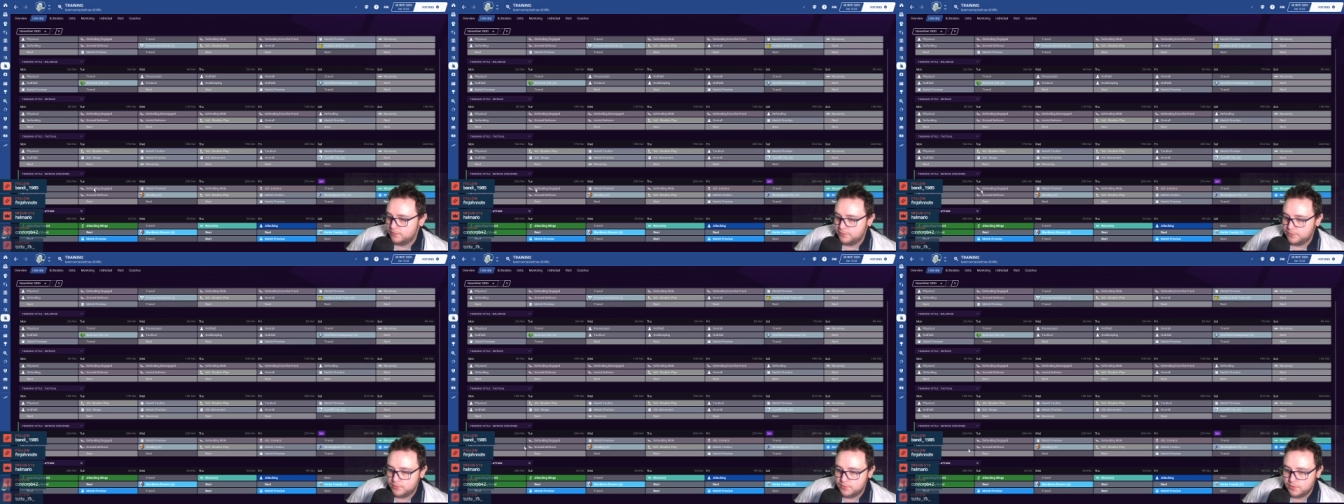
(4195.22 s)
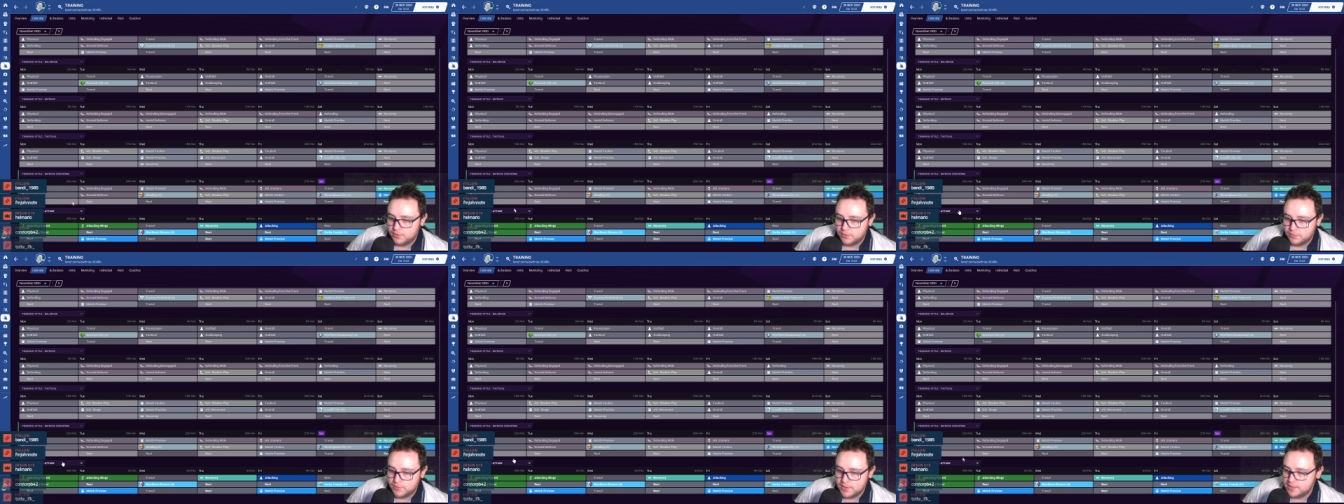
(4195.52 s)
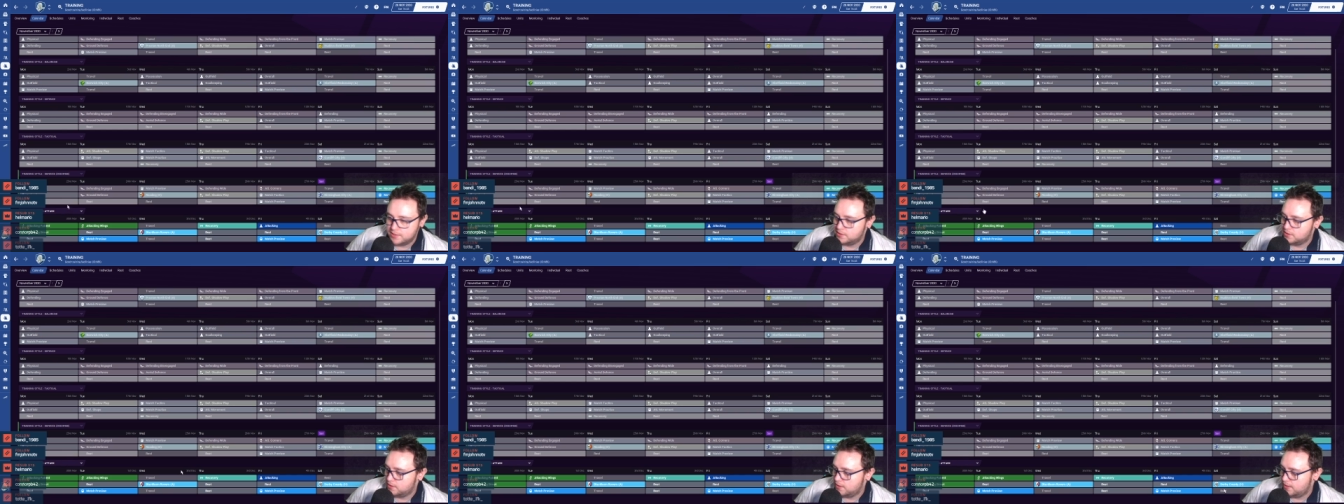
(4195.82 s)
for the
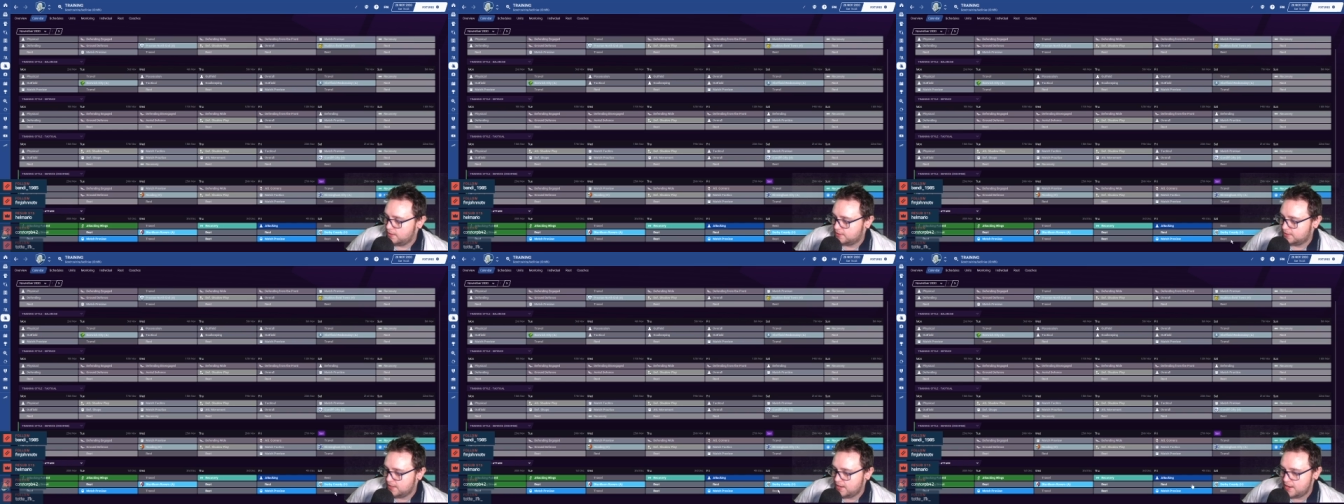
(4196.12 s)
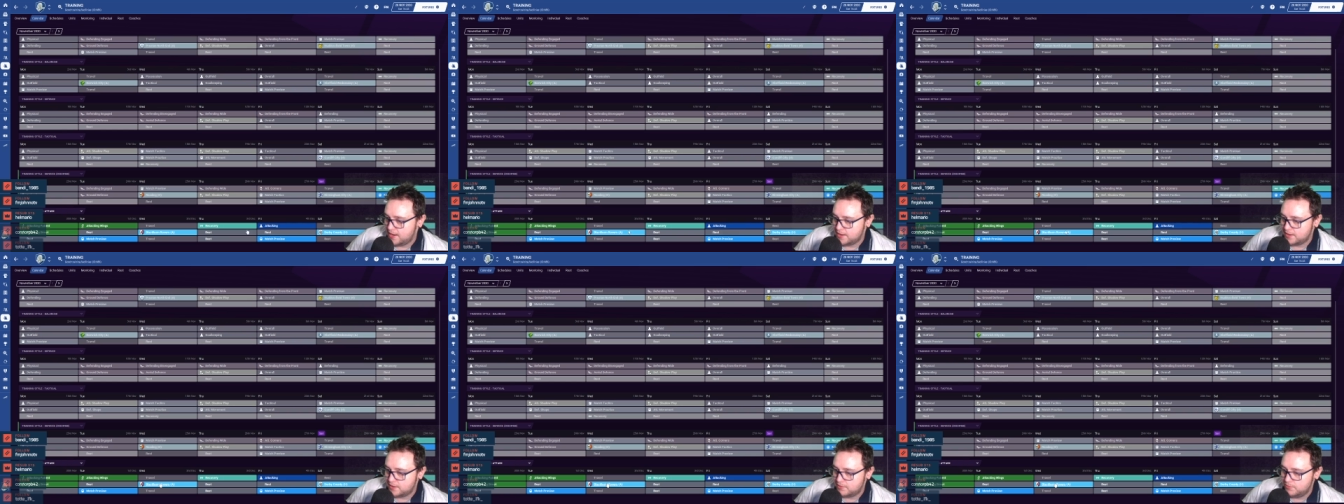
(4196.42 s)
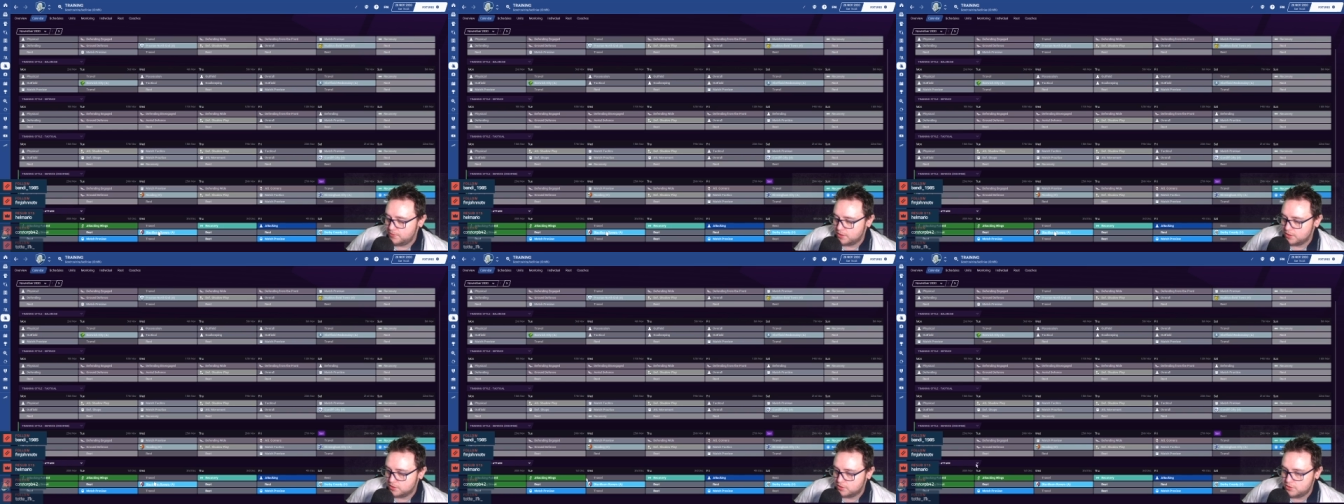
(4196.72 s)
rest? Attack.
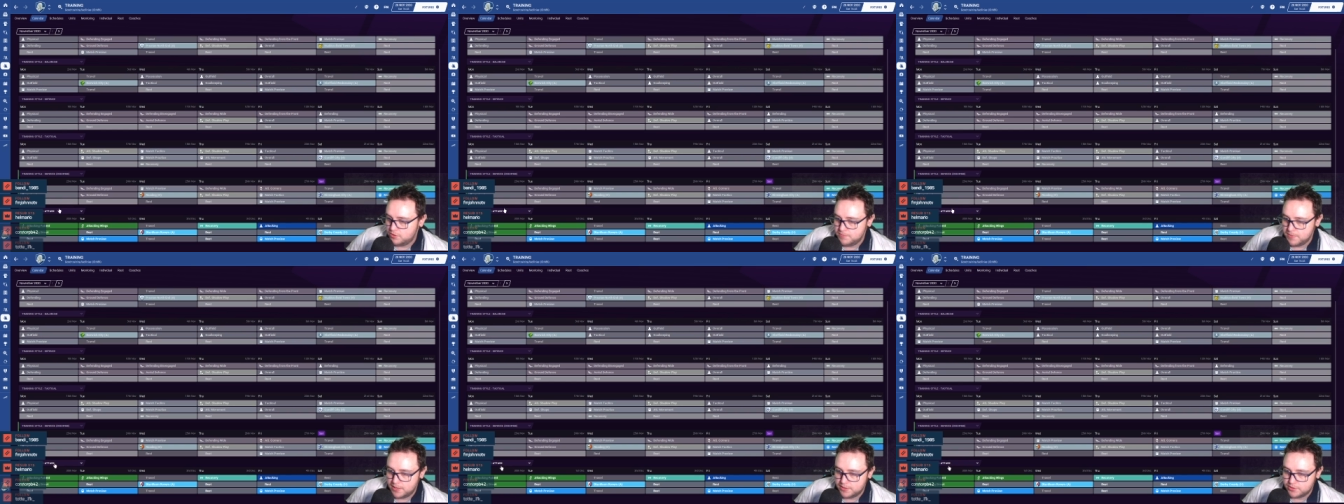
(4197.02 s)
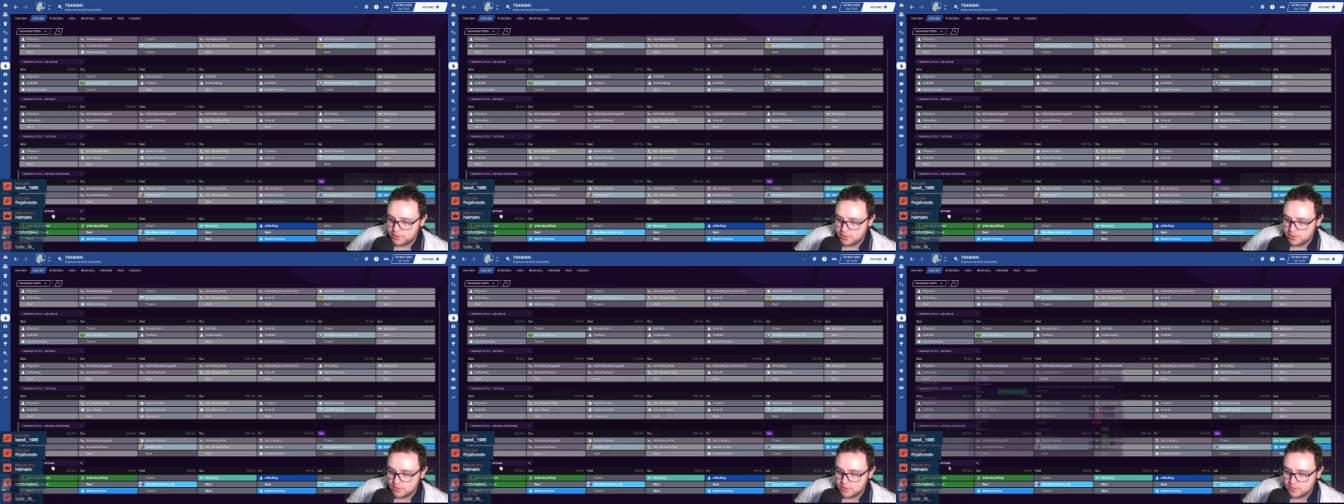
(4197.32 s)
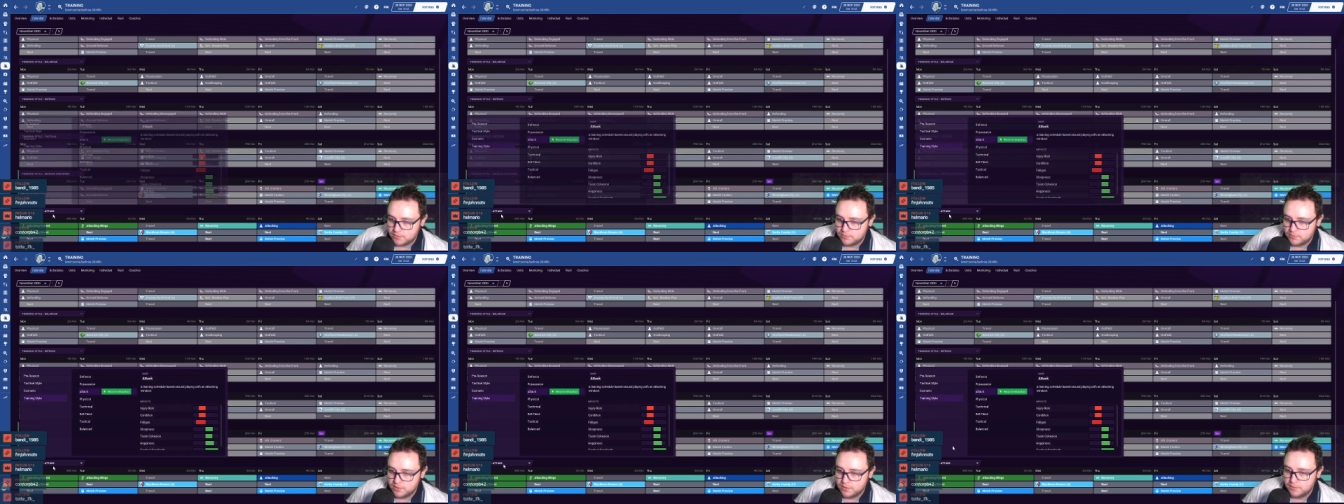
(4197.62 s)
We've got two
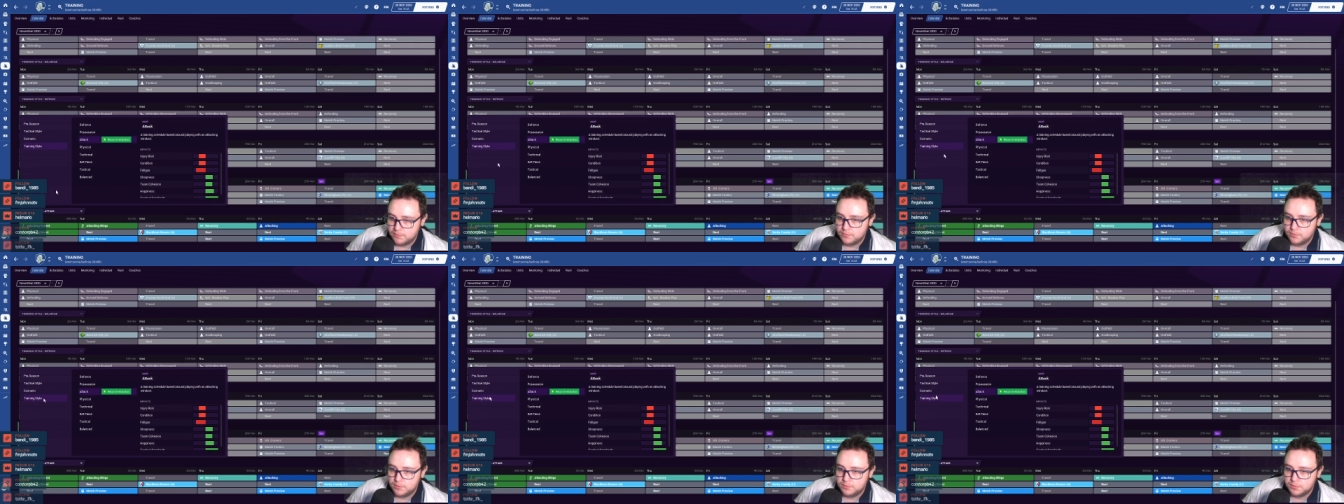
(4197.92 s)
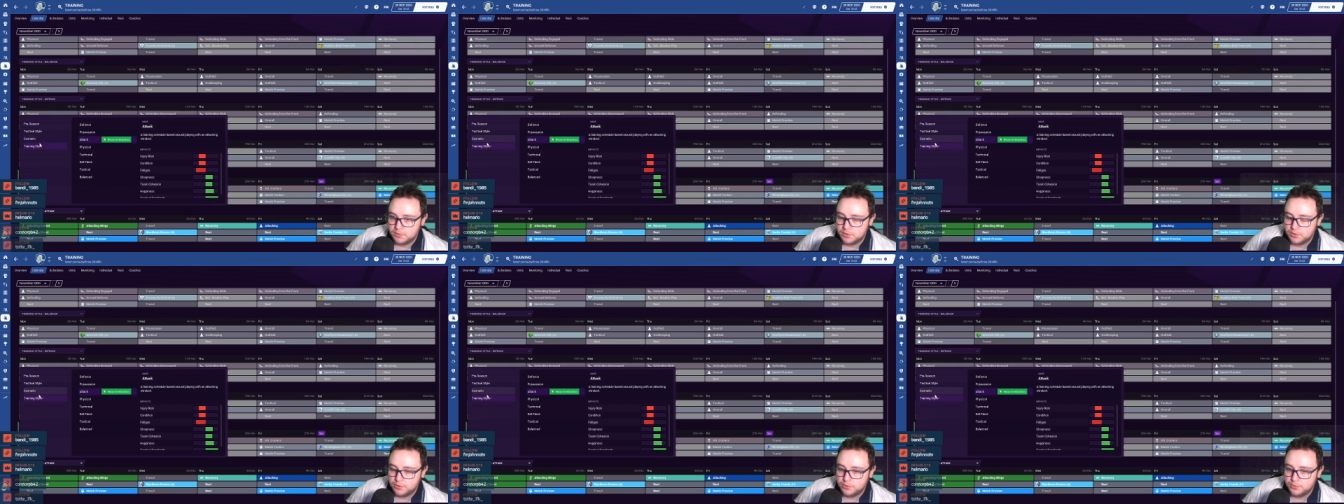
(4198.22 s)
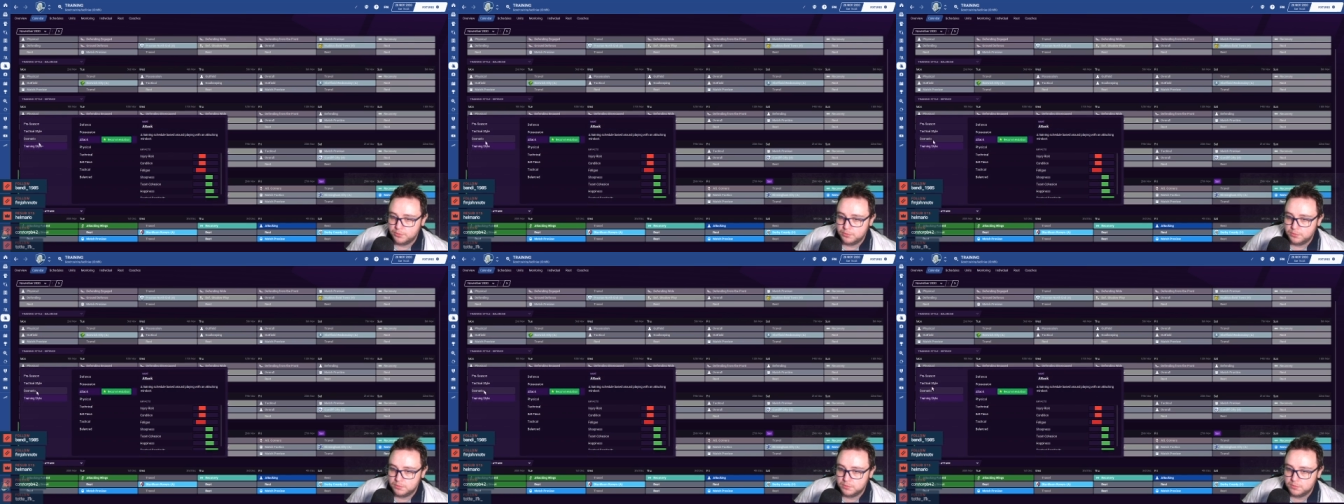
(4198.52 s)
matches. Right, we will
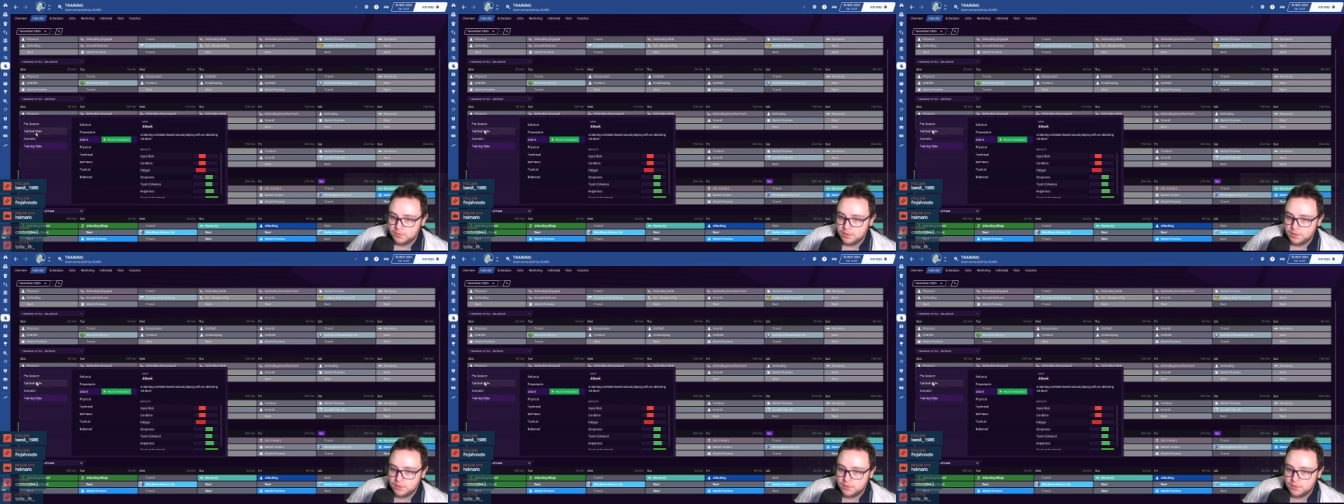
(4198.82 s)
do...